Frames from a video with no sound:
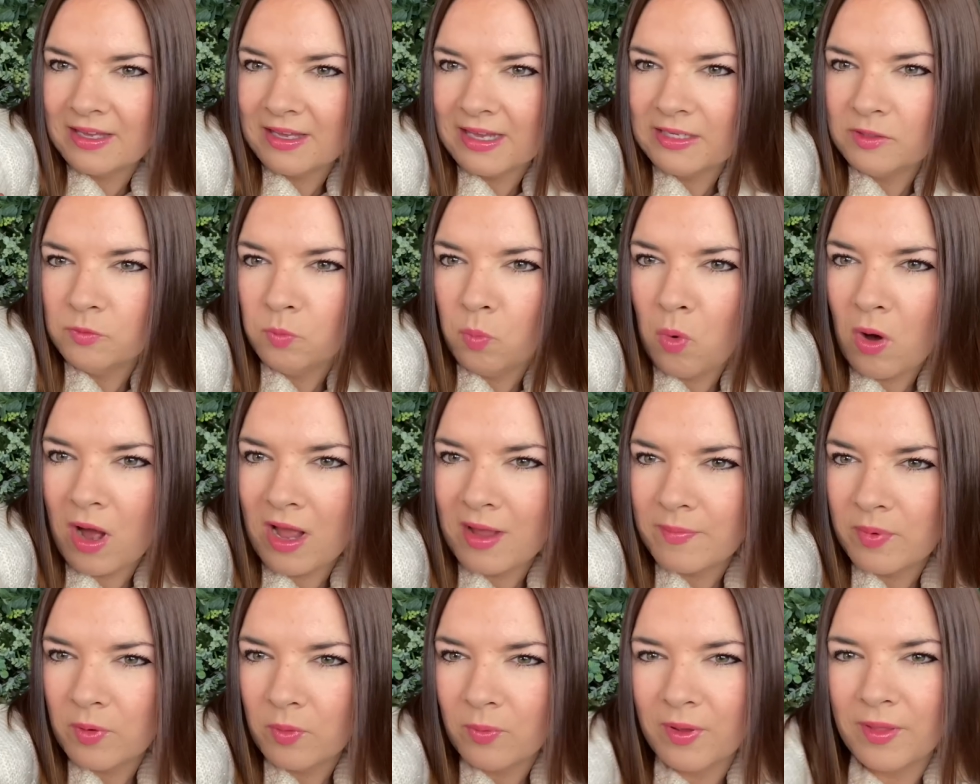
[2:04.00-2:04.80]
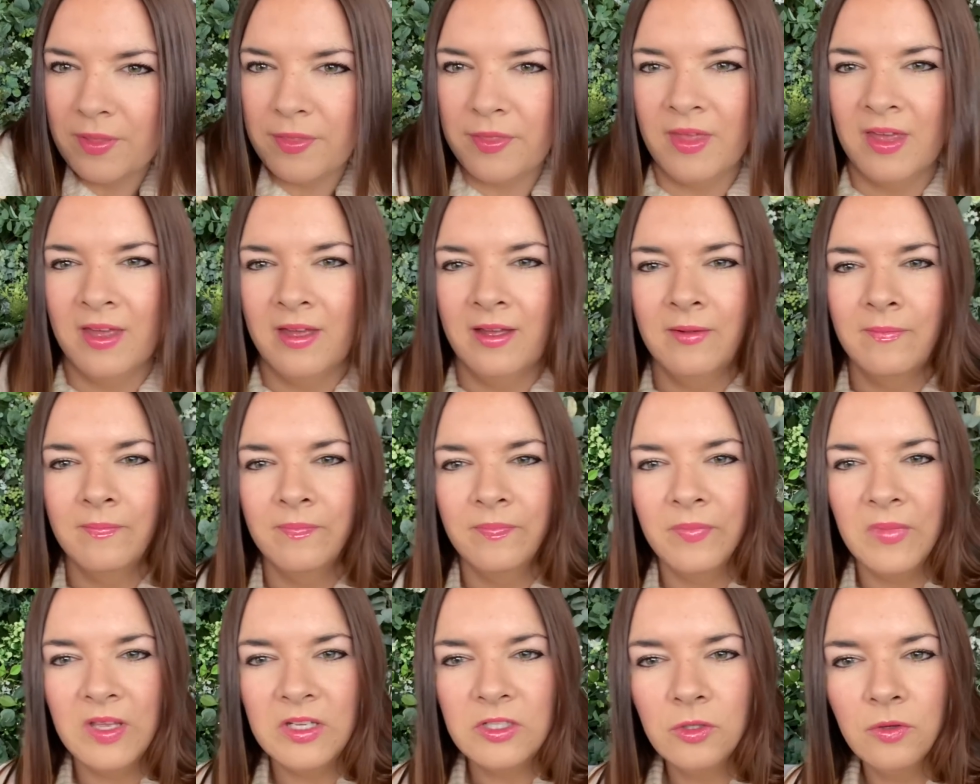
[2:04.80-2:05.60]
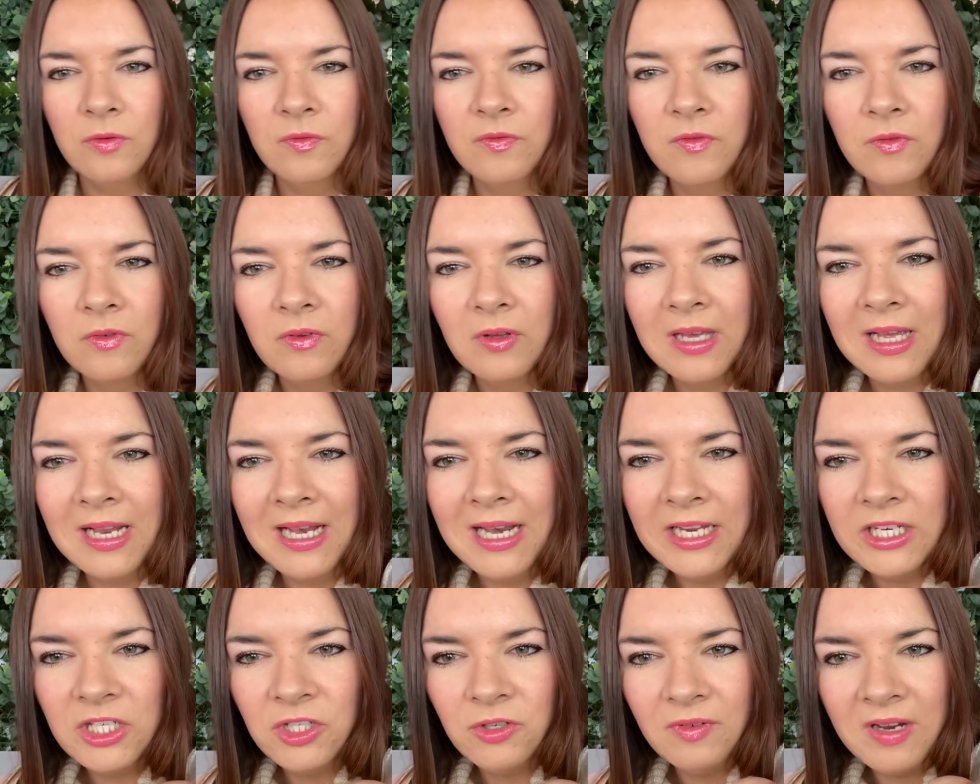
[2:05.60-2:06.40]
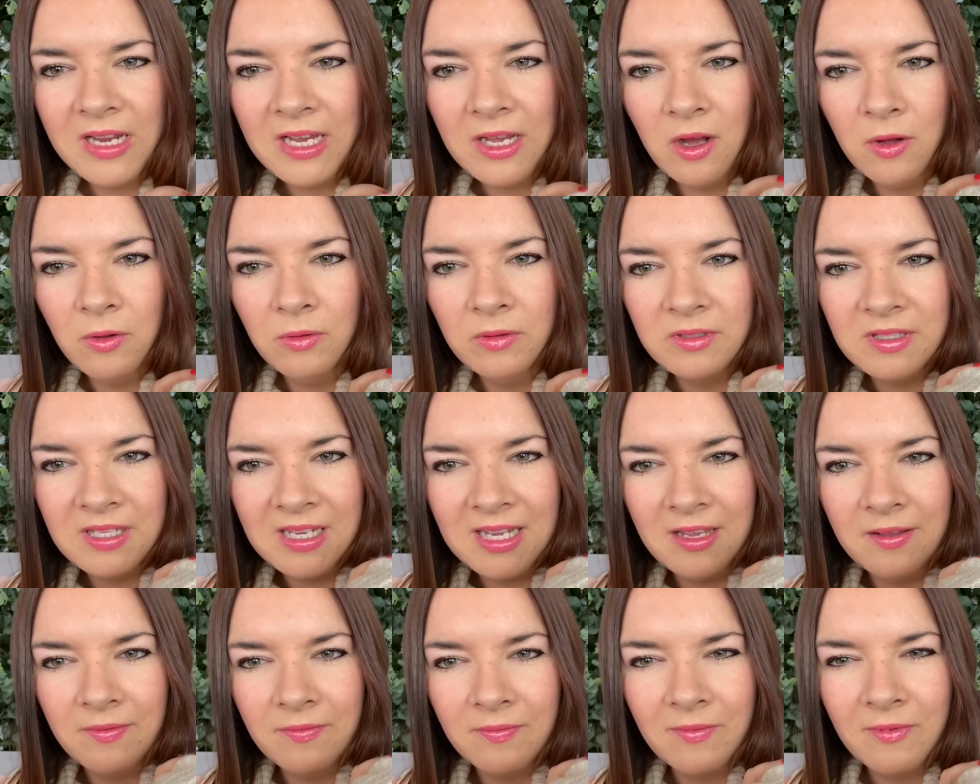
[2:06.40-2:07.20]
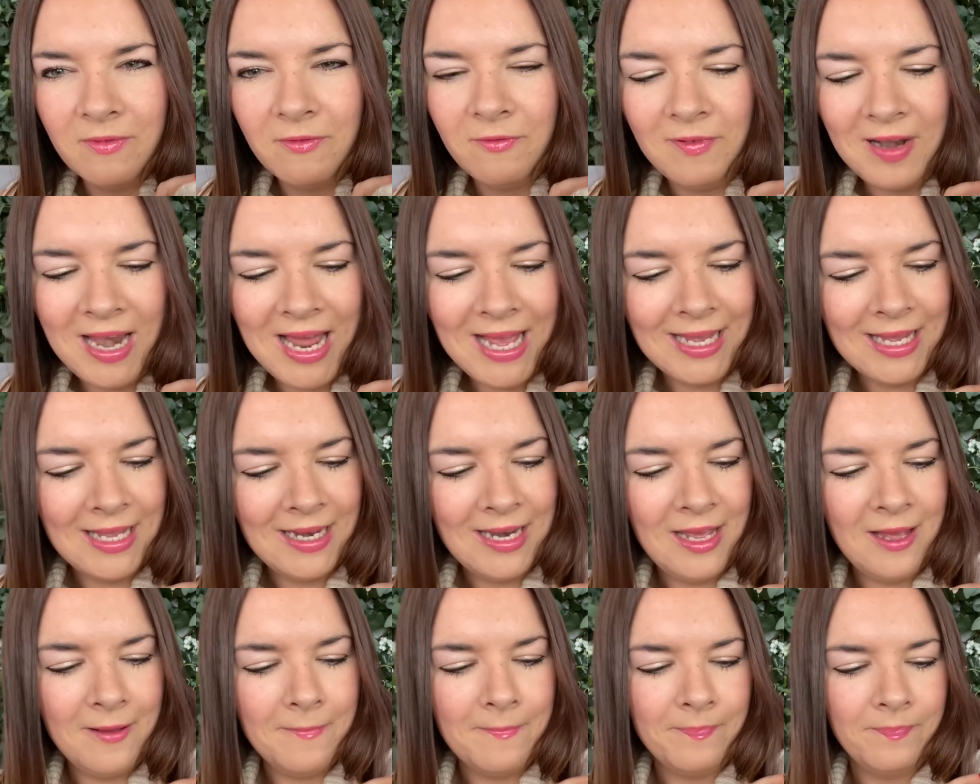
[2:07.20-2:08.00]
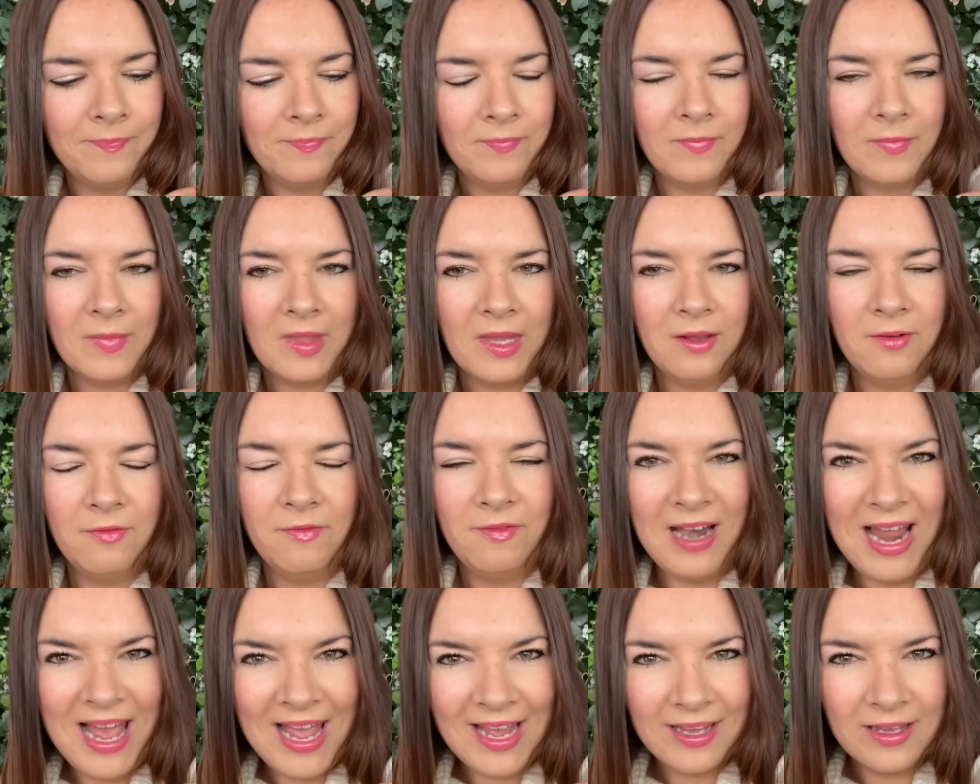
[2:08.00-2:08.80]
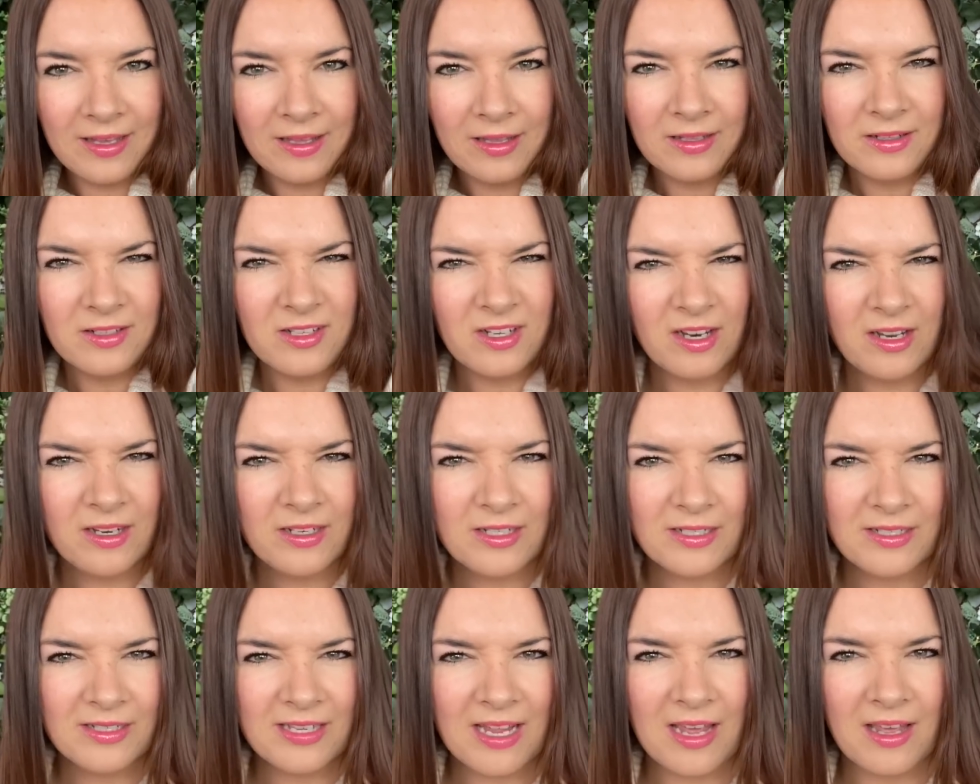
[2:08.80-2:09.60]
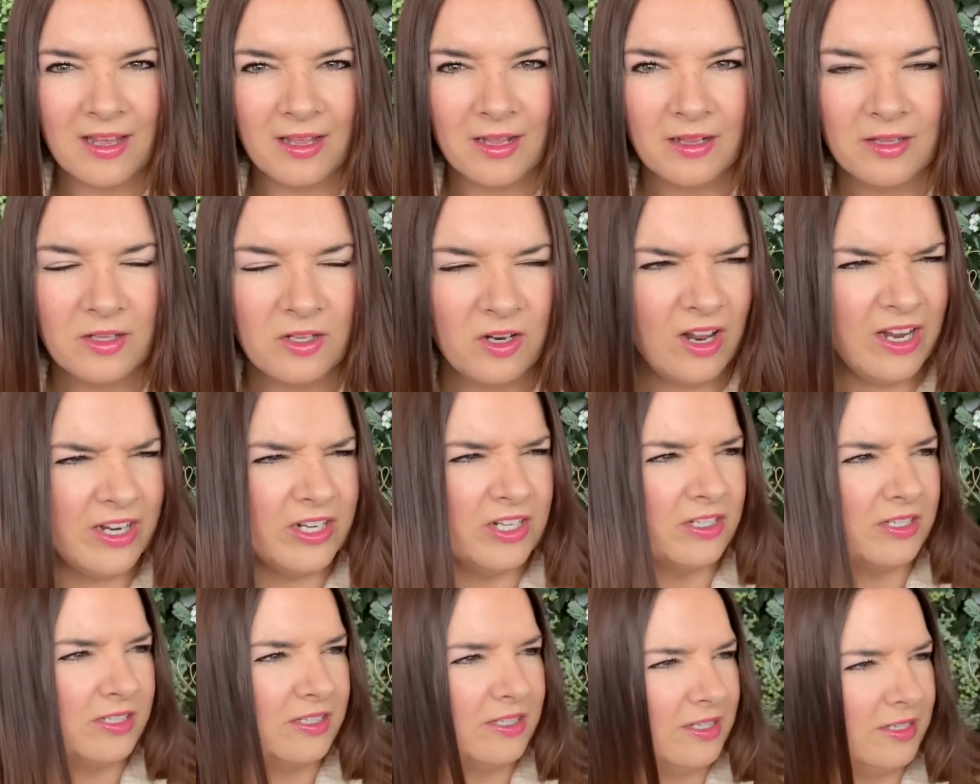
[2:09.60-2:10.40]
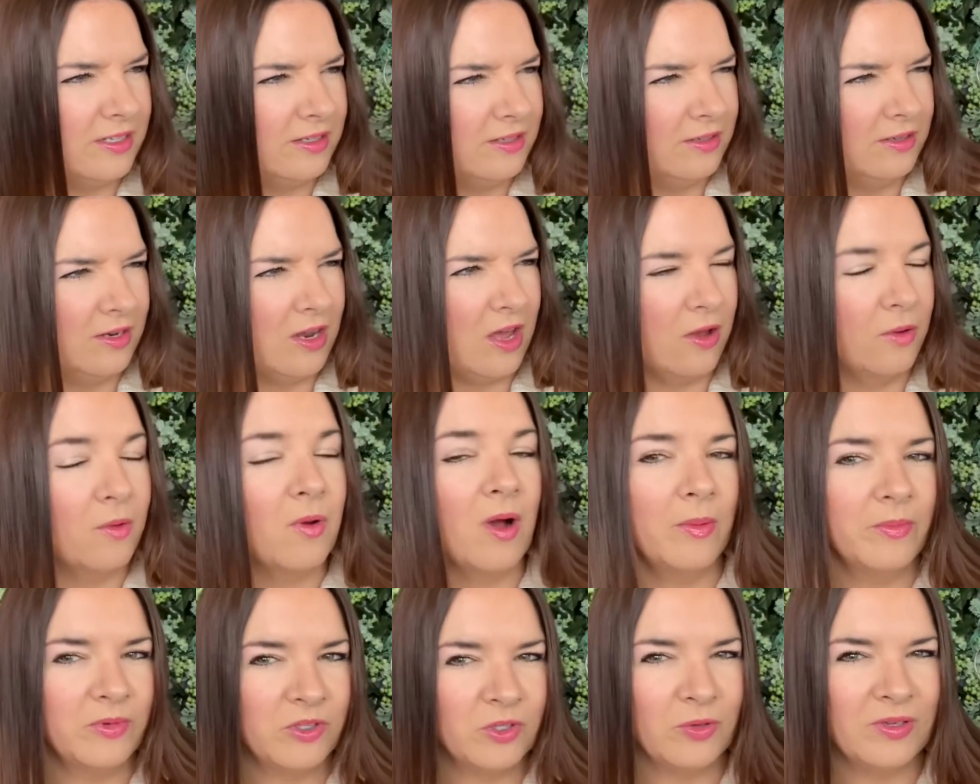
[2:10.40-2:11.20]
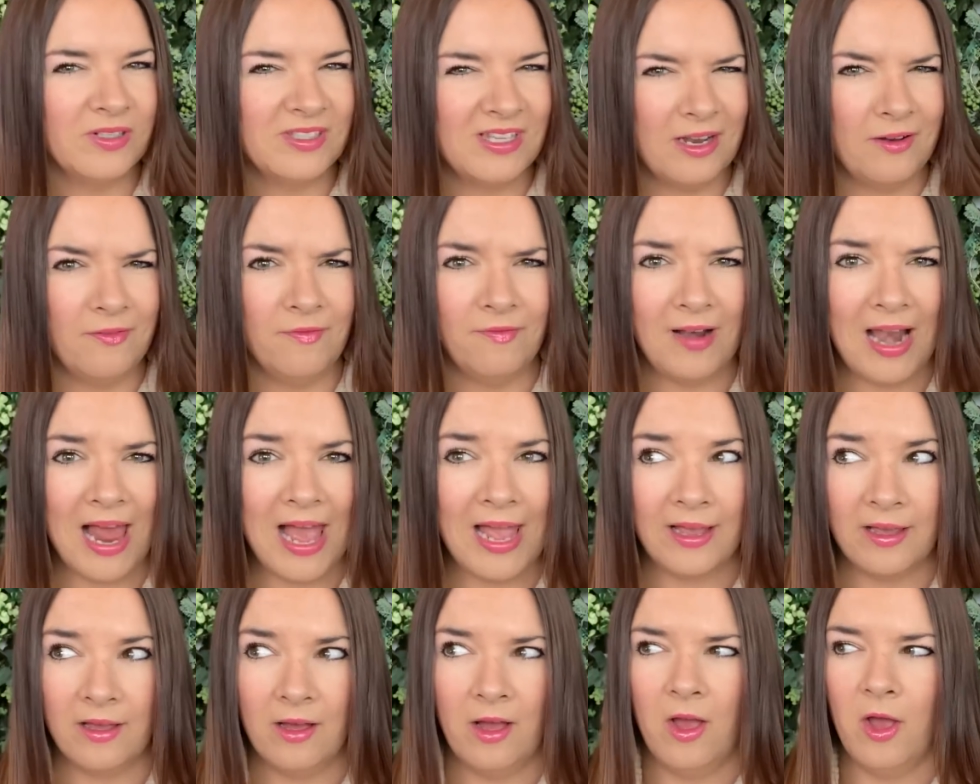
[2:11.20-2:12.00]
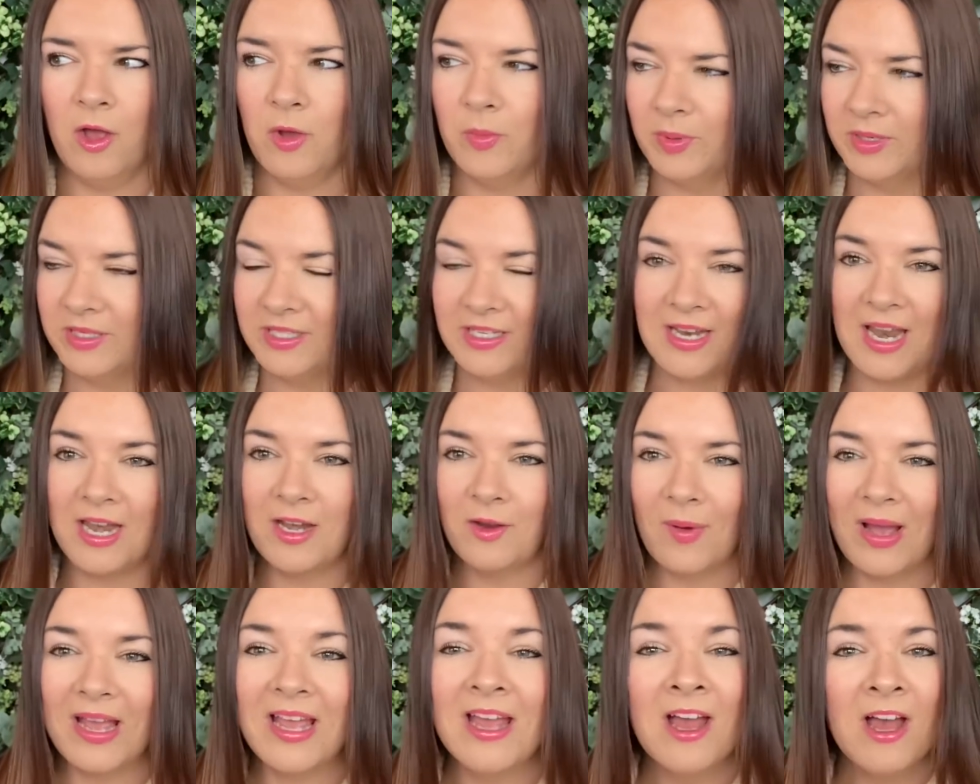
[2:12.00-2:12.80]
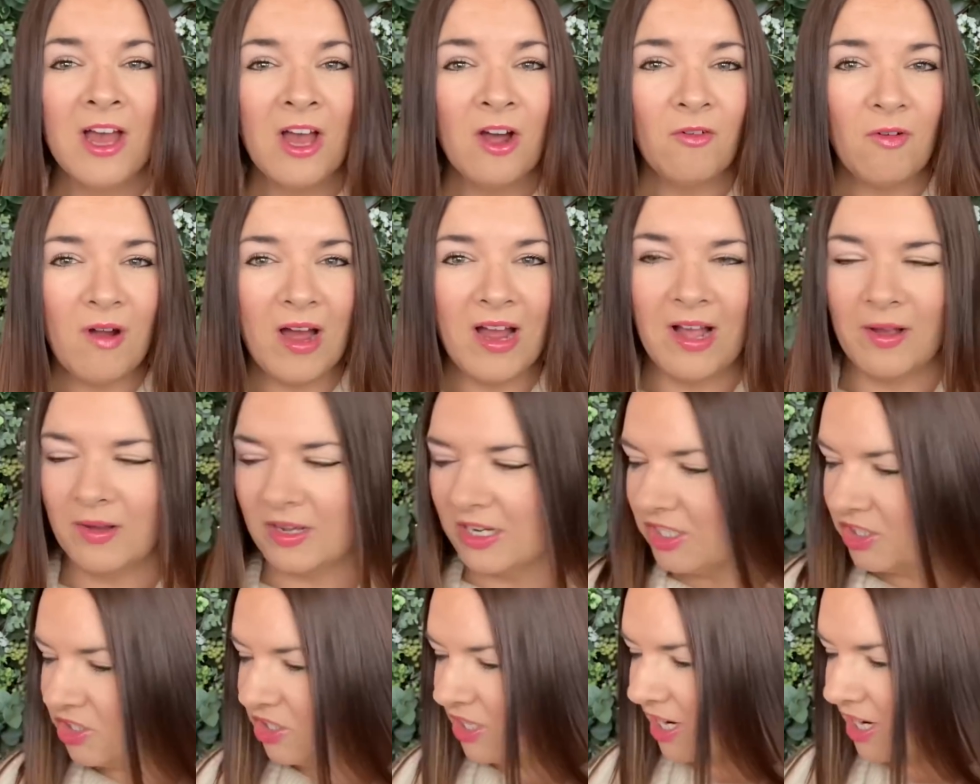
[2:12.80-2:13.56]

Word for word: it's white but with a sort of glittery goldy fleck in it. Fleck? Did I just say, did I just, no, I'm sure I said fleck. I hope I did anyway. Right, I'm gonna shut